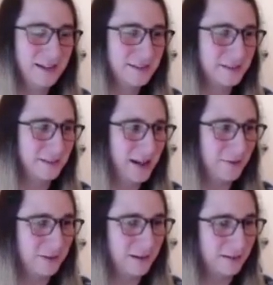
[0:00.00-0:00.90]
So now
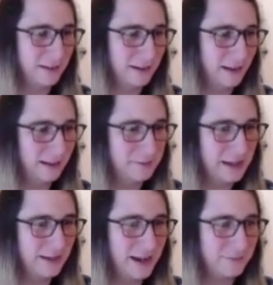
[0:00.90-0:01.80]
we're
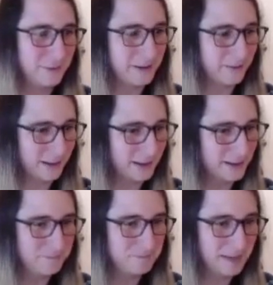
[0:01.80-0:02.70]
about halfway through the
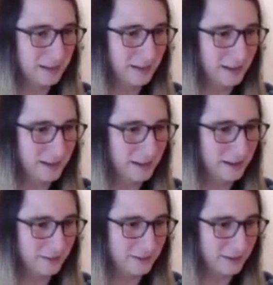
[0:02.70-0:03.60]
game, and
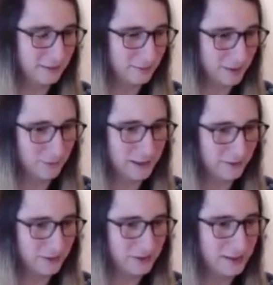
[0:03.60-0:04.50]
you'll see that the
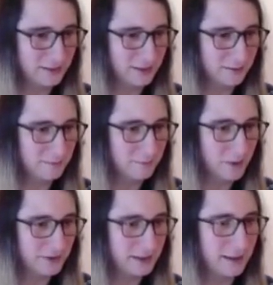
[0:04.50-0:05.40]
weather's changing.
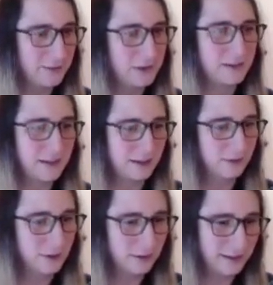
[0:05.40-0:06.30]
Most of the levels kind of
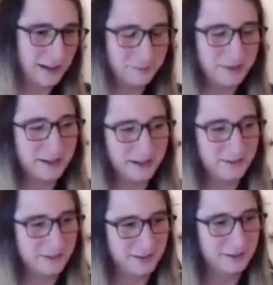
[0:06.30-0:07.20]
look alike, but I
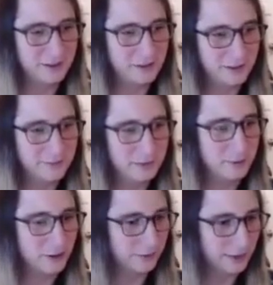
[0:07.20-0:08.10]
guarantee all of them
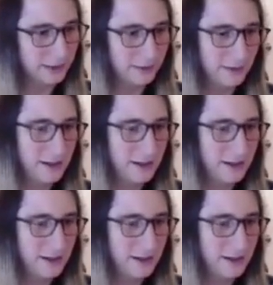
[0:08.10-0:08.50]
are unique.